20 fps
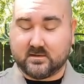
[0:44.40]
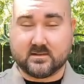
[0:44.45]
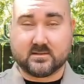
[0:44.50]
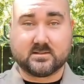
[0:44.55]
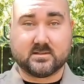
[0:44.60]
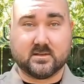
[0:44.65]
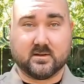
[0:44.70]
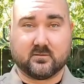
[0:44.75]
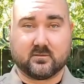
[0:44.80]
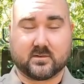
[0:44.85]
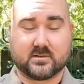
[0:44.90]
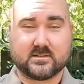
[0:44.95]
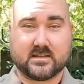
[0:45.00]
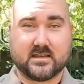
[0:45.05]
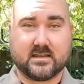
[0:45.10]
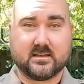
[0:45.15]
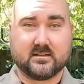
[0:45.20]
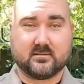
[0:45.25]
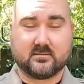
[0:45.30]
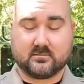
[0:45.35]
in silver
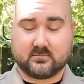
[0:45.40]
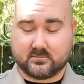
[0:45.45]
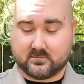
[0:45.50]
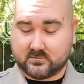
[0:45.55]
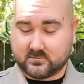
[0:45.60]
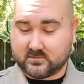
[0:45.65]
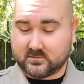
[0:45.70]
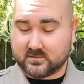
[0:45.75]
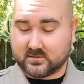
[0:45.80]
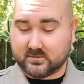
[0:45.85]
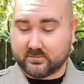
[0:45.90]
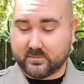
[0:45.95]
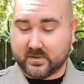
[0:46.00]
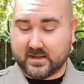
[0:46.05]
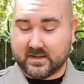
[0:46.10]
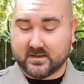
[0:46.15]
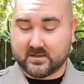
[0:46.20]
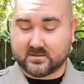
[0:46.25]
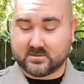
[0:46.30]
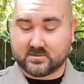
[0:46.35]
tan. The
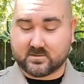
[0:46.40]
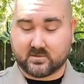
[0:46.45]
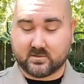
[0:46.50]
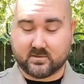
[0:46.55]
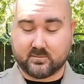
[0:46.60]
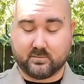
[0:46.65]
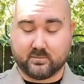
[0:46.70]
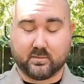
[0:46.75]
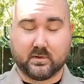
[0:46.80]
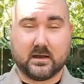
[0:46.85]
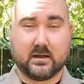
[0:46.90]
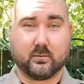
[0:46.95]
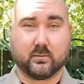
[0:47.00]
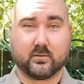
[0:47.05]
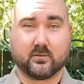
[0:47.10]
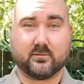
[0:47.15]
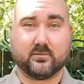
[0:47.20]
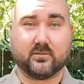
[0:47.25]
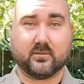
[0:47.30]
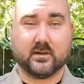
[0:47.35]
pants are the
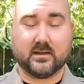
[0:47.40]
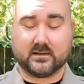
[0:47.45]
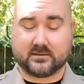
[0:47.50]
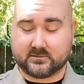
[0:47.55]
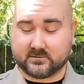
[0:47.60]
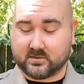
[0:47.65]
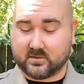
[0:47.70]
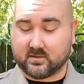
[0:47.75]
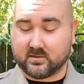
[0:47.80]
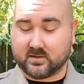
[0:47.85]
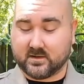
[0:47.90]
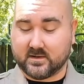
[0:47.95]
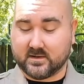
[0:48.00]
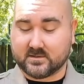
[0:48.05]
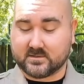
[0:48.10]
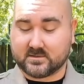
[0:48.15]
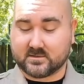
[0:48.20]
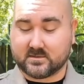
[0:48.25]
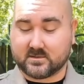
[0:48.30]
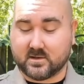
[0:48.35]
Blauer Flex
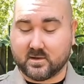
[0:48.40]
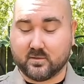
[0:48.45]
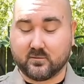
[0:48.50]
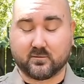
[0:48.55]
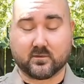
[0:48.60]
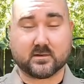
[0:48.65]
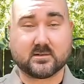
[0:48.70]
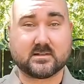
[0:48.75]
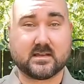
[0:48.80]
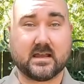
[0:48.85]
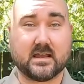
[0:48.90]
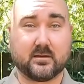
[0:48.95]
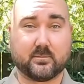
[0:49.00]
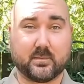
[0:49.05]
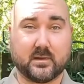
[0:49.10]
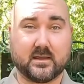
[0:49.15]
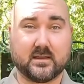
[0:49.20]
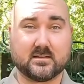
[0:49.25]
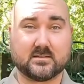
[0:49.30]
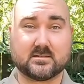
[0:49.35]
RS Covert Tack
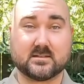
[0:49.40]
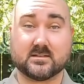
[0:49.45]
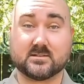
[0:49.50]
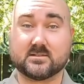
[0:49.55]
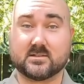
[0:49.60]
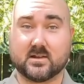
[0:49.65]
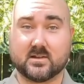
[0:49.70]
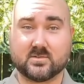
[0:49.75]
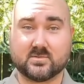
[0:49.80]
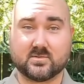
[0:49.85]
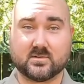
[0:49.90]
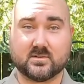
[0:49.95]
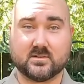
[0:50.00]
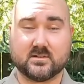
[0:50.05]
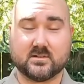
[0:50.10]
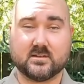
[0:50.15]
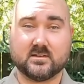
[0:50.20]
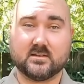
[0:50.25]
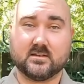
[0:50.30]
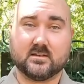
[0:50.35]
Pants in Tundra.
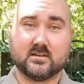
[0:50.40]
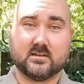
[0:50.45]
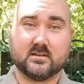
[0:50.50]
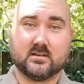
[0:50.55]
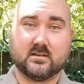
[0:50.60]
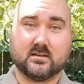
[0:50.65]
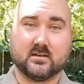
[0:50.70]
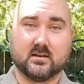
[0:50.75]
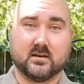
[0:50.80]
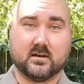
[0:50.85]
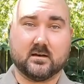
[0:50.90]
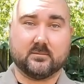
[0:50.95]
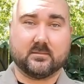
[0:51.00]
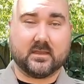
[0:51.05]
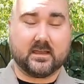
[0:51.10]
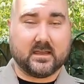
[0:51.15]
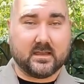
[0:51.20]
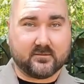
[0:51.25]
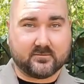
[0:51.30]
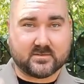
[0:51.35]

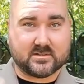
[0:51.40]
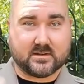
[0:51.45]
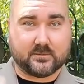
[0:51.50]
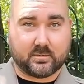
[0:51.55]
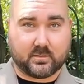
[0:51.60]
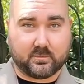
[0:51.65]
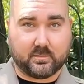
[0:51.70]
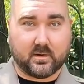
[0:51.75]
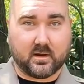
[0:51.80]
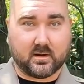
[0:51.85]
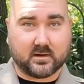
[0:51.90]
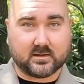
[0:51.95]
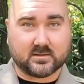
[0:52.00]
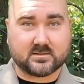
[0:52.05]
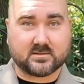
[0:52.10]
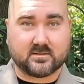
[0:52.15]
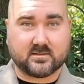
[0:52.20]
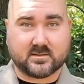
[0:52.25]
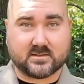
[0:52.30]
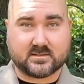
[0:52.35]
They have zipper
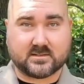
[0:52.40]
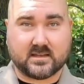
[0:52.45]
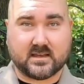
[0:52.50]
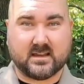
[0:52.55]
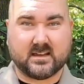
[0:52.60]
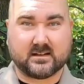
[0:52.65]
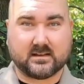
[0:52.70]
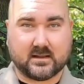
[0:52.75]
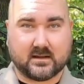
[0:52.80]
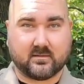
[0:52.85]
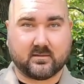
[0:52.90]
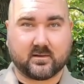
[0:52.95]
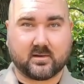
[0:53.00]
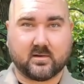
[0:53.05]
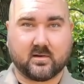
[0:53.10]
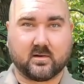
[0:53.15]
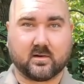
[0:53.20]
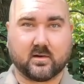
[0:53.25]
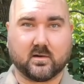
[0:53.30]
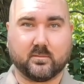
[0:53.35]
pockets on the side, kind of like
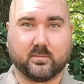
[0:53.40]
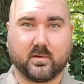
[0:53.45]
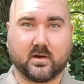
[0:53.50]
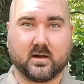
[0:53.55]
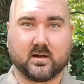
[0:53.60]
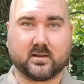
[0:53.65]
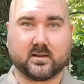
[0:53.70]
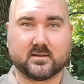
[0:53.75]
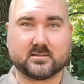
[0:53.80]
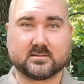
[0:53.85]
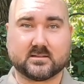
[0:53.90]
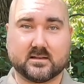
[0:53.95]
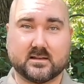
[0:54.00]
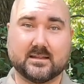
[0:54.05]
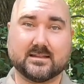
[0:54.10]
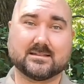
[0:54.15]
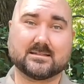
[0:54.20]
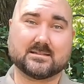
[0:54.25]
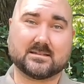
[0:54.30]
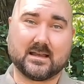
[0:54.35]
cargo pockets, and
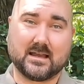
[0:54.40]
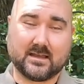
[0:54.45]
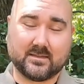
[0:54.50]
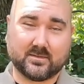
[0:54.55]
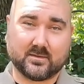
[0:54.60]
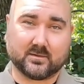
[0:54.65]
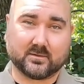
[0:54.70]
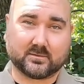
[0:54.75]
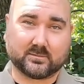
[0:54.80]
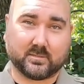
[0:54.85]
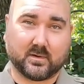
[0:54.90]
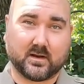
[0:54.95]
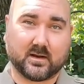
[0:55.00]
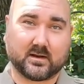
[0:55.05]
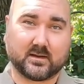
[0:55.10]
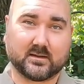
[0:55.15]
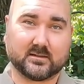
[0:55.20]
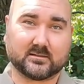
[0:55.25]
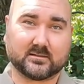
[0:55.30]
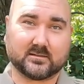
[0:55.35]
inside those
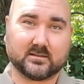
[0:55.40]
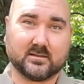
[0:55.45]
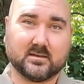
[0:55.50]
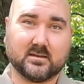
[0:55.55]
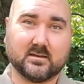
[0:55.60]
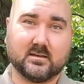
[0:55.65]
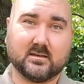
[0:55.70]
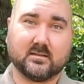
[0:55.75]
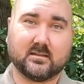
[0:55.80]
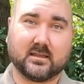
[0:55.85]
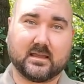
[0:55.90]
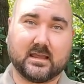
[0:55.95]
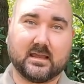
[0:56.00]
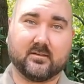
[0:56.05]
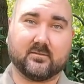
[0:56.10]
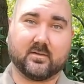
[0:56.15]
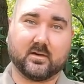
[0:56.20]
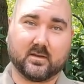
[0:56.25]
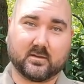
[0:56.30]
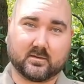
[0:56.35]
pockets they
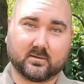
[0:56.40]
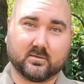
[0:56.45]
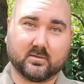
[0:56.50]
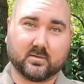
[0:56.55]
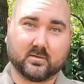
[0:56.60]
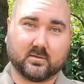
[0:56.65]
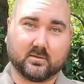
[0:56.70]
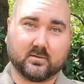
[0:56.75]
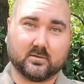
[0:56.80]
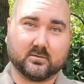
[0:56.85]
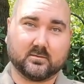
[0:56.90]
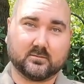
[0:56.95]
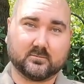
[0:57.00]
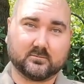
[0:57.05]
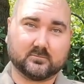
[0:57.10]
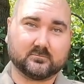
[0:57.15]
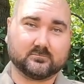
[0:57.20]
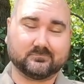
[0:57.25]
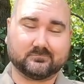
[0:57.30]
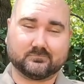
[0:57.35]
have other little
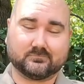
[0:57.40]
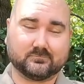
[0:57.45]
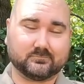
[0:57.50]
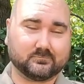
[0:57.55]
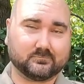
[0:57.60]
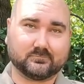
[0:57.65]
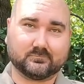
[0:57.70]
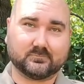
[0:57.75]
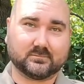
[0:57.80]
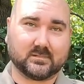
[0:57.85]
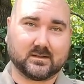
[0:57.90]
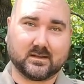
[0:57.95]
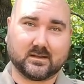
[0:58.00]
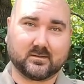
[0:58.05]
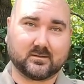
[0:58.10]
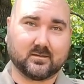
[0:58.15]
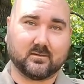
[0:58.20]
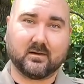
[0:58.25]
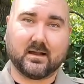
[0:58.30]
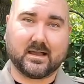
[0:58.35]

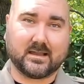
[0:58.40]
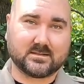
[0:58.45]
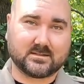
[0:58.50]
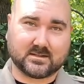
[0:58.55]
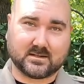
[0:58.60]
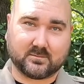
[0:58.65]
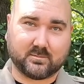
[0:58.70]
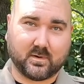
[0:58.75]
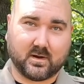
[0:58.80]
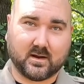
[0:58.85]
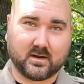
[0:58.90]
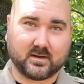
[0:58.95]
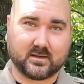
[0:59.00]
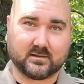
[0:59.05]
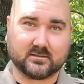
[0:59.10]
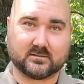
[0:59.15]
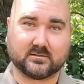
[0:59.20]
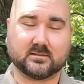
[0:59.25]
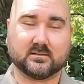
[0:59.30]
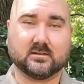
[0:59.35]
like elastic
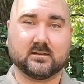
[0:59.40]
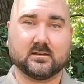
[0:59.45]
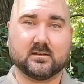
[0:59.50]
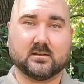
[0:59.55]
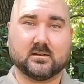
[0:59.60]
pockets.